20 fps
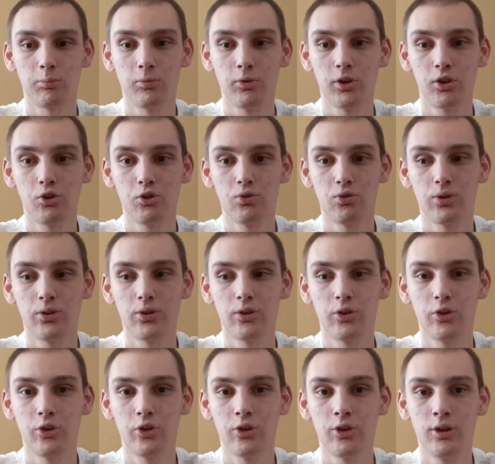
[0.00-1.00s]

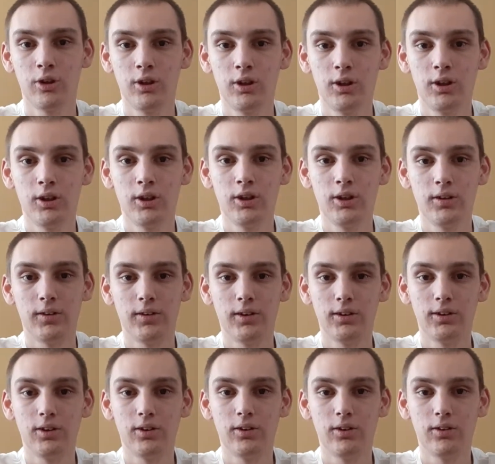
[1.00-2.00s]
restaurants that
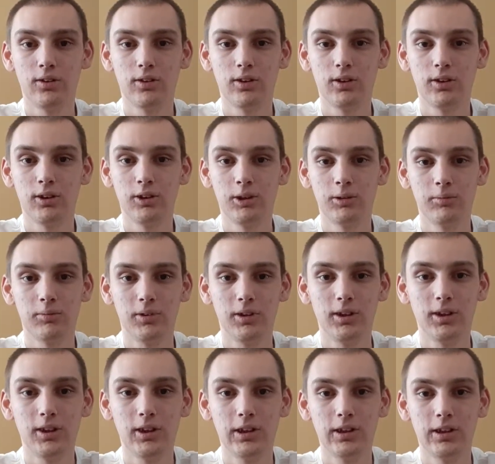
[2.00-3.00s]
you can
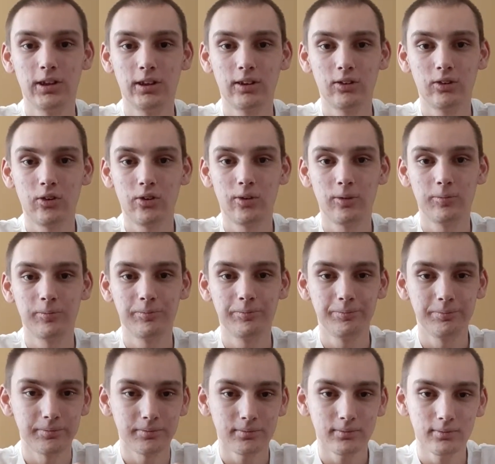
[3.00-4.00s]
eat at.
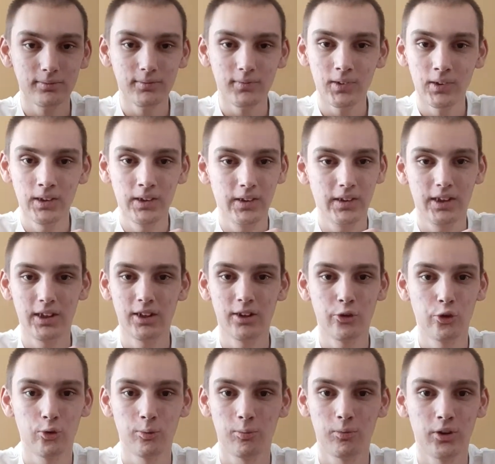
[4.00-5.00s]
They got
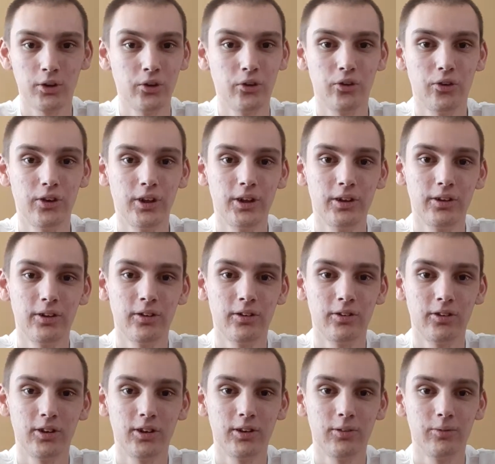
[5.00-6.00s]
some rides in that
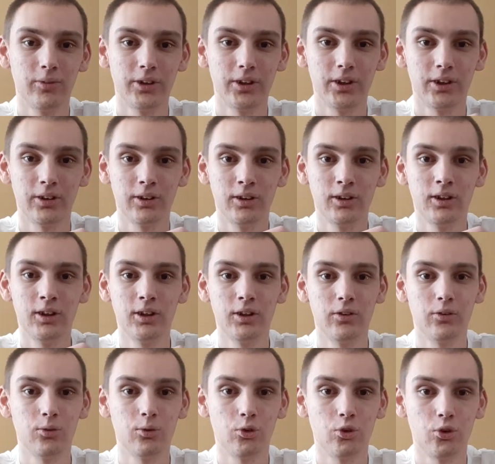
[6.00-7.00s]
area, like
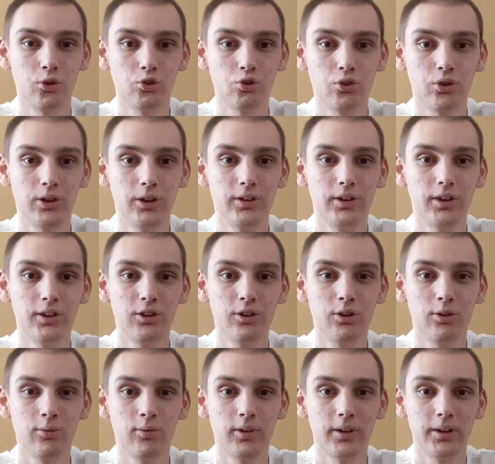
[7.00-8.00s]
there's a train that you
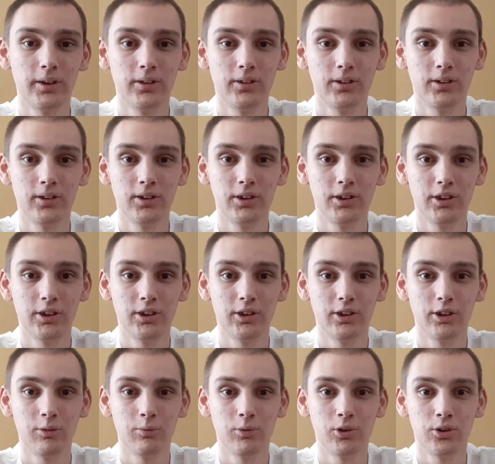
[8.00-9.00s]
can ride on, and
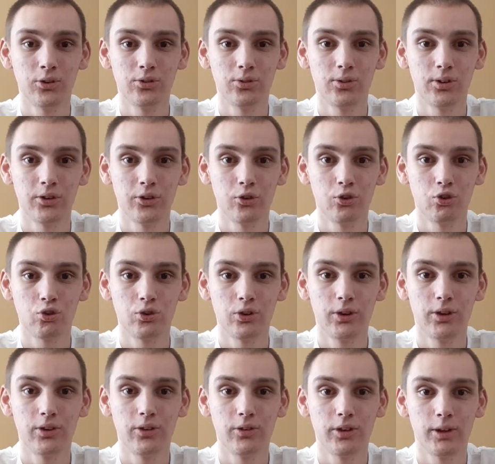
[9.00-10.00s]
then while you're on the
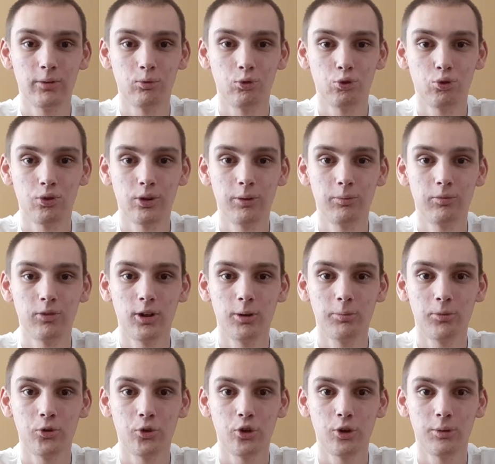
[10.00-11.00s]
train, they'll have train
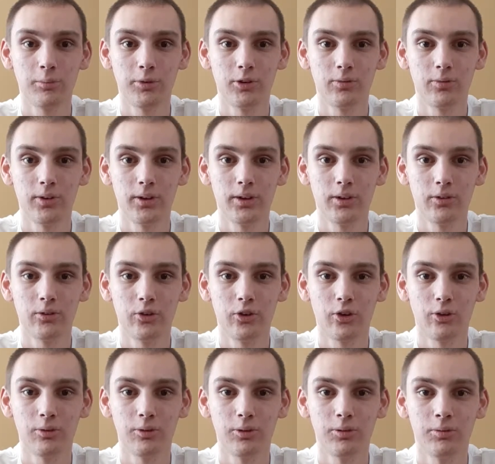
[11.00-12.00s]
robbers coming around
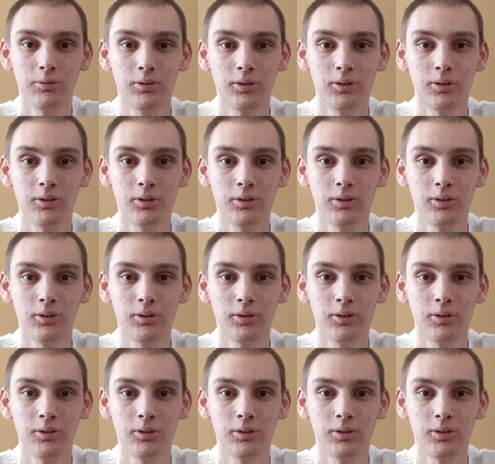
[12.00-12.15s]
telling